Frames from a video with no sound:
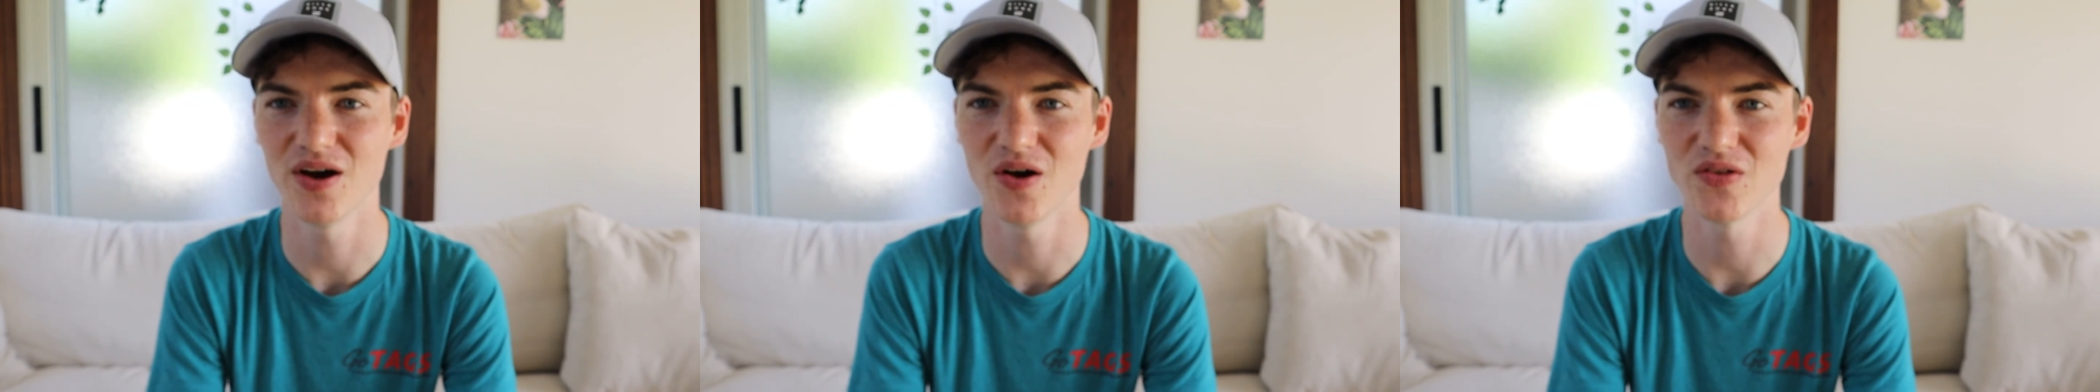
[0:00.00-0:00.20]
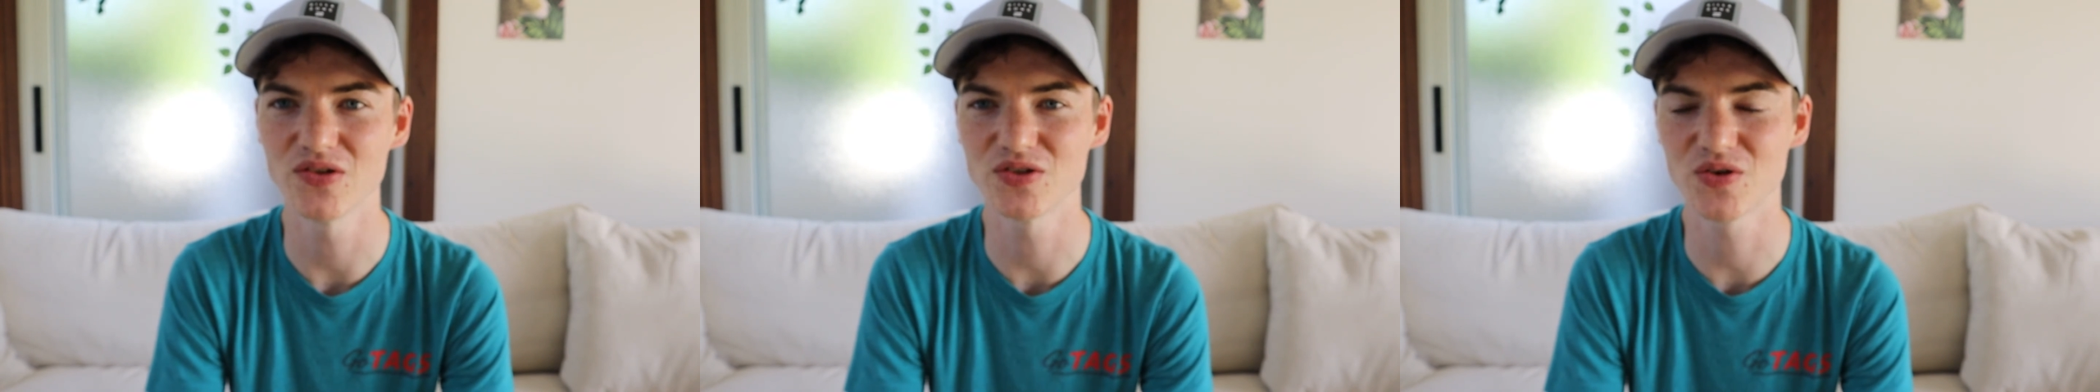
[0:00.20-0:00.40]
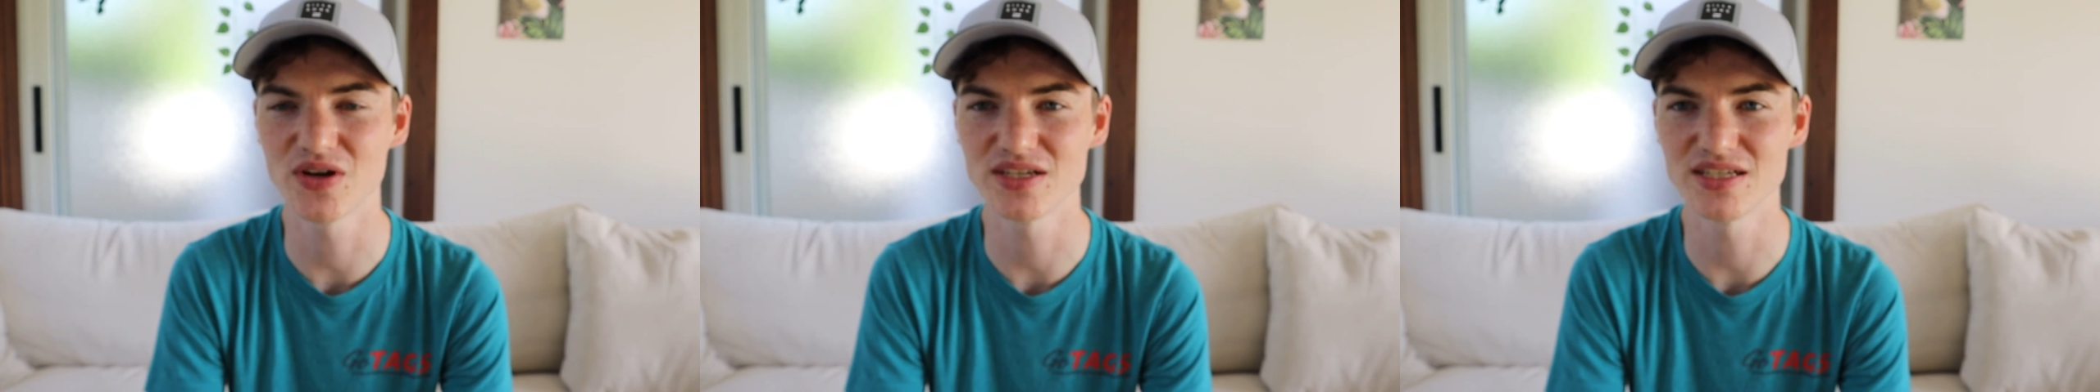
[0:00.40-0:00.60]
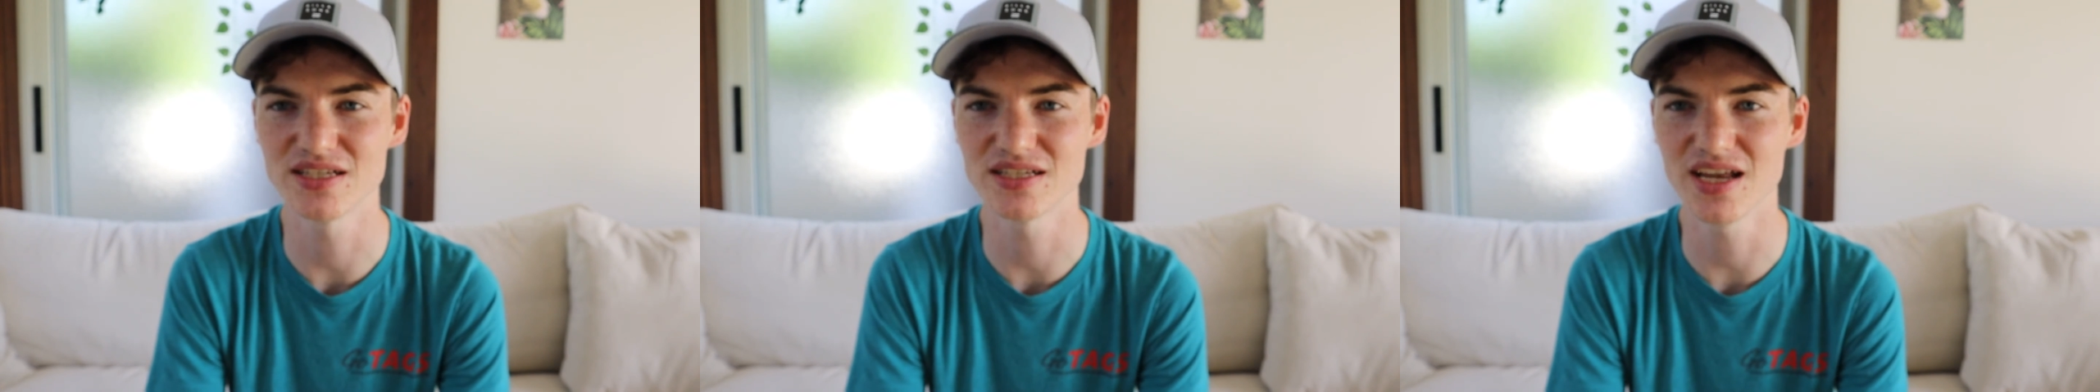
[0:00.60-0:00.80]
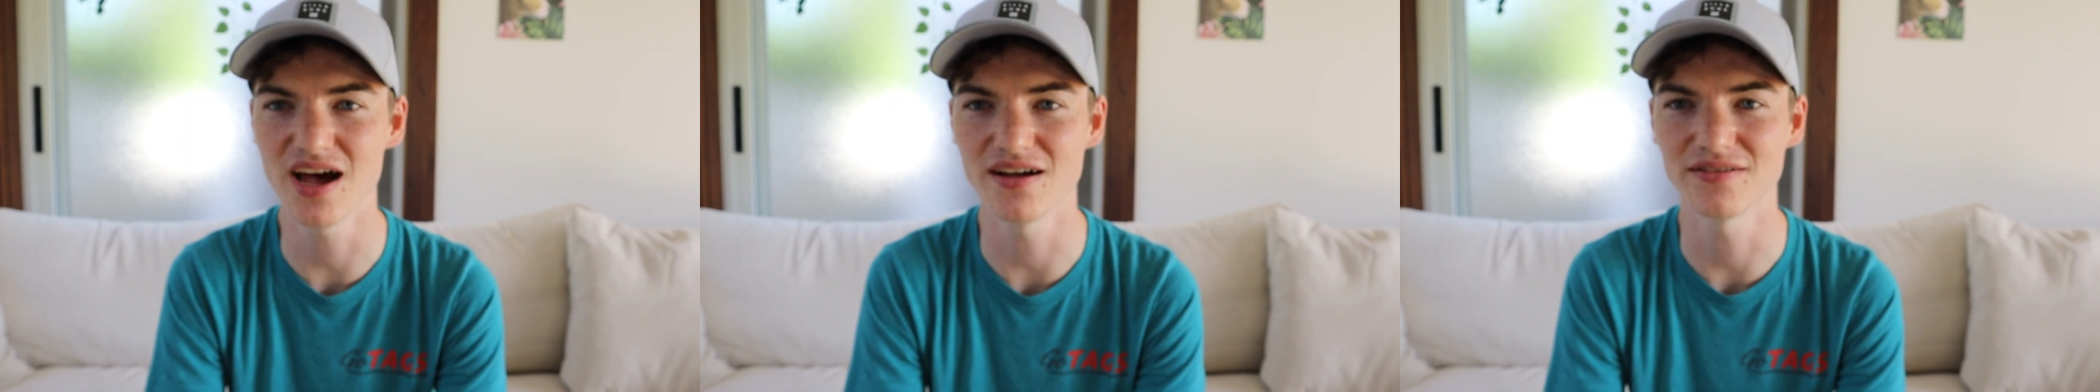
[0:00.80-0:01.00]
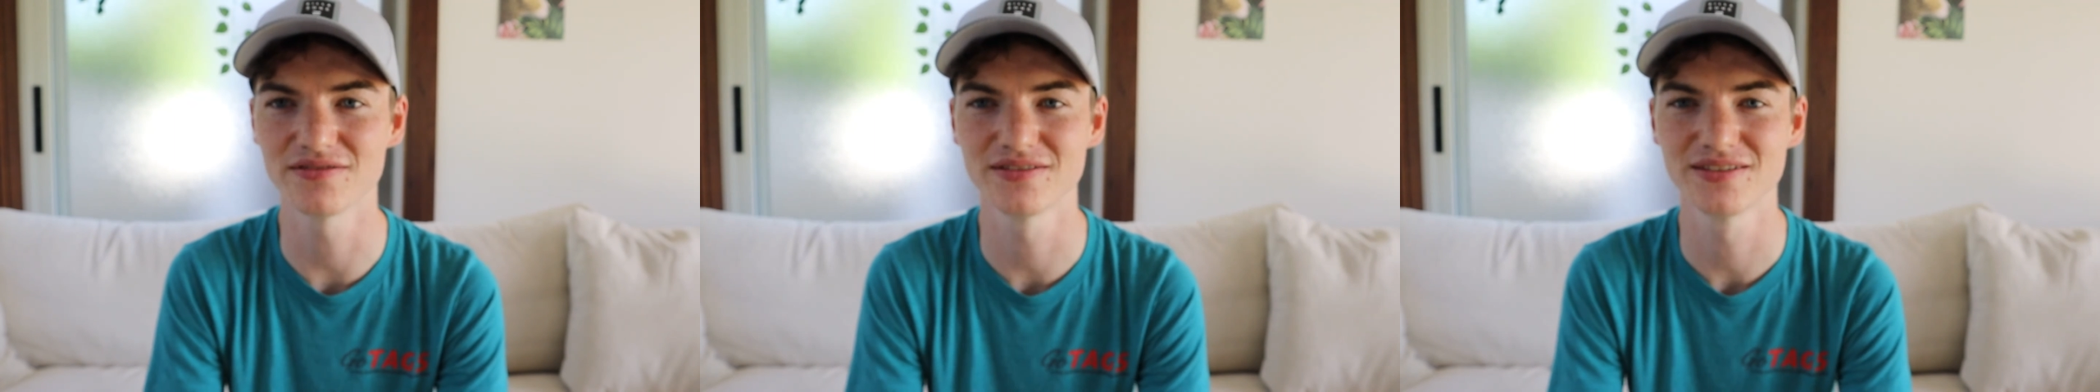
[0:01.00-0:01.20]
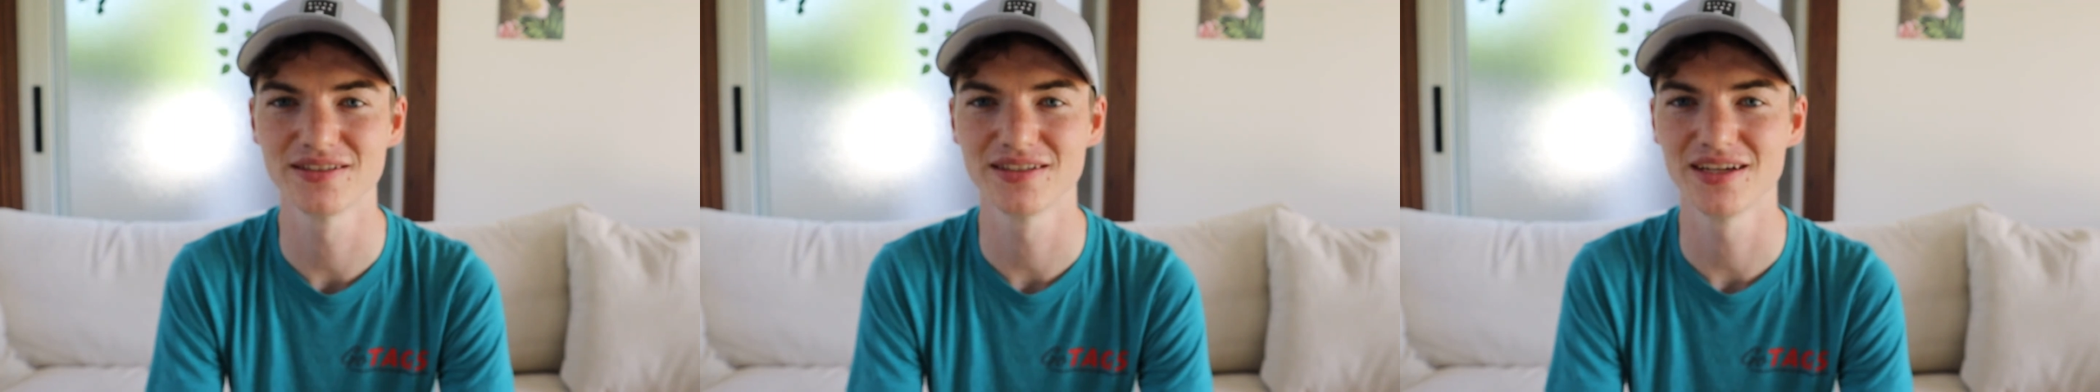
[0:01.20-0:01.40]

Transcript: all this crazy stuff.